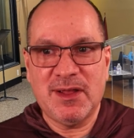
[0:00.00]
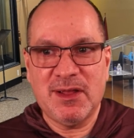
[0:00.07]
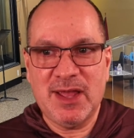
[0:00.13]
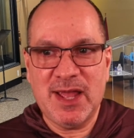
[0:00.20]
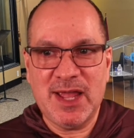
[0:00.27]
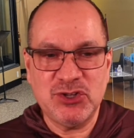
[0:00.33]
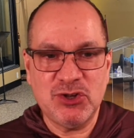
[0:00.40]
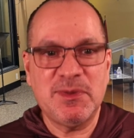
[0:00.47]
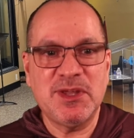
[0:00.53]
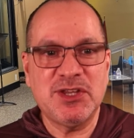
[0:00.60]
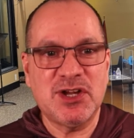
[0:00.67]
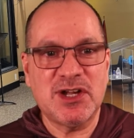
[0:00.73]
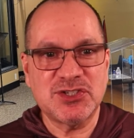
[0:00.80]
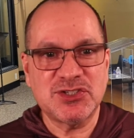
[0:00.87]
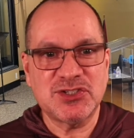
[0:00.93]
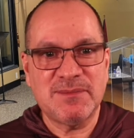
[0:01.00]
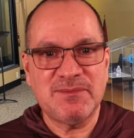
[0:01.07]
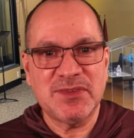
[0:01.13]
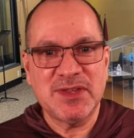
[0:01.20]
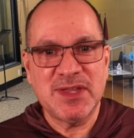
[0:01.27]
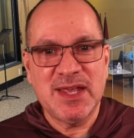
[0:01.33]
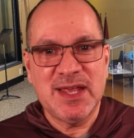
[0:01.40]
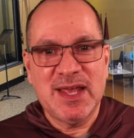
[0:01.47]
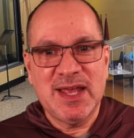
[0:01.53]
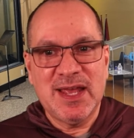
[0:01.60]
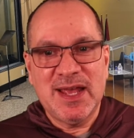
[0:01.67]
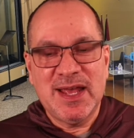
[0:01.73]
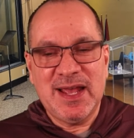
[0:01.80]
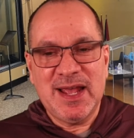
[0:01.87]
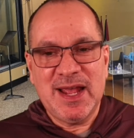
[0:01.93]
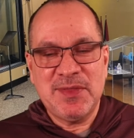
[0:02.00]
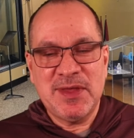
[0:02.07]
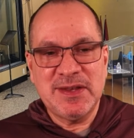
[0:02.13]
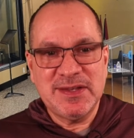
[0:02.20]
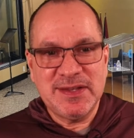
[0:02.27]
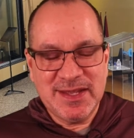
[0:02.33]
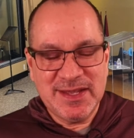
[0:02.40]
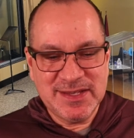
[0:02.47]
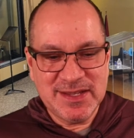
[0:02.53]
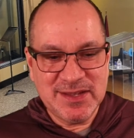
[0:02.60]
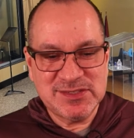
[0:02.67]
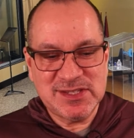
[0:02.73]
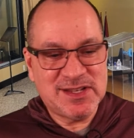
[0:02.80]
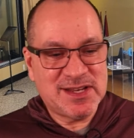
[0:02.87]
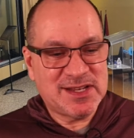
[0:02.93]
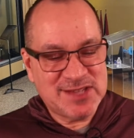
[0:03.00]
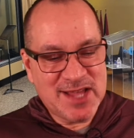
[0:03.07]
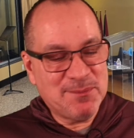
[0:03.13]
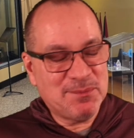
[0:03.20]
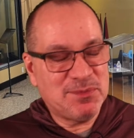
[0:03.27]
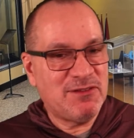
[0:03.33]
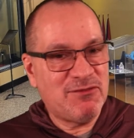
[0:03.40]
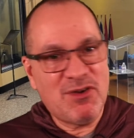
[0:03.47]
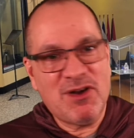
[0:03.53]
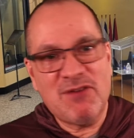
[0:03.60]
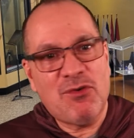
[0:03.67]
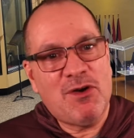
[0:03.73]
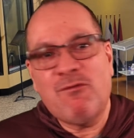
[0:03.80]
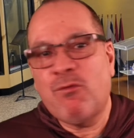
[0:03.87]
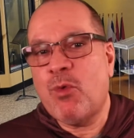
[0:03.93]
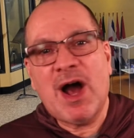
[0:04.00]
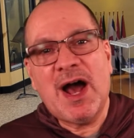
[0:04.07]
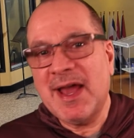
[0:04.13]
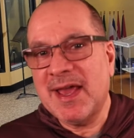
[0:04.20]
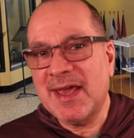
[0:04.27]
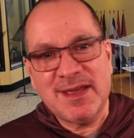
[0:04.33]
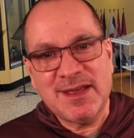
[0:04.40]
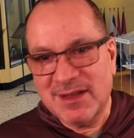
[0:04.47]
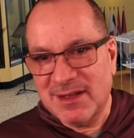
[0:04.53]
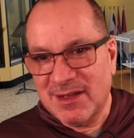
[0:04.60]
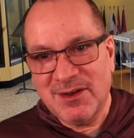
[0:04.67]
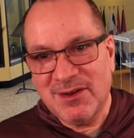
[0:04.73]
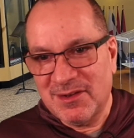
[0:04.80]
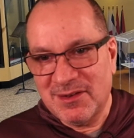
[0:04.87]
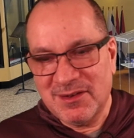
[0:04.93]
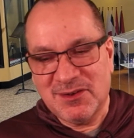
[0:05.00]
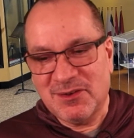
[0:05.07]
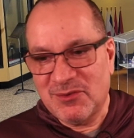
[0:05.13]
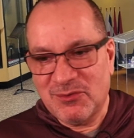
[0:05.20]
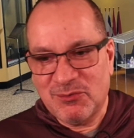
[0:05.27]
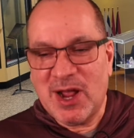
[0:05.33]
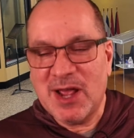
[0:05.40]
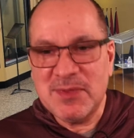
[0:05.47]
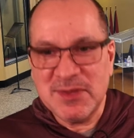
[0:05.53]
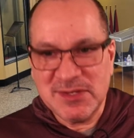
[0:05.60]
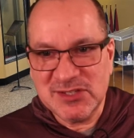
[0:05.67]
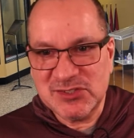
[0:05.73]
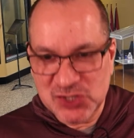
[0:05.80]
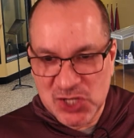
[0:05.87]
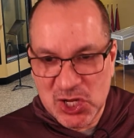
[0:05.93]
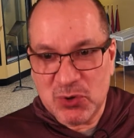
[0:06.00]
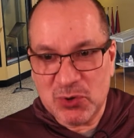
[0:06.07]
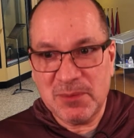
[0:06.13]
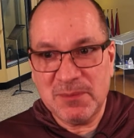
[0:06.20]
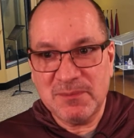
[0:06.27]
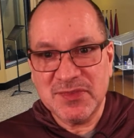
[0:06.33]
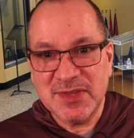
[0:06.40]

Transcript: and you'll be judged. And then he gives an example of why this is so.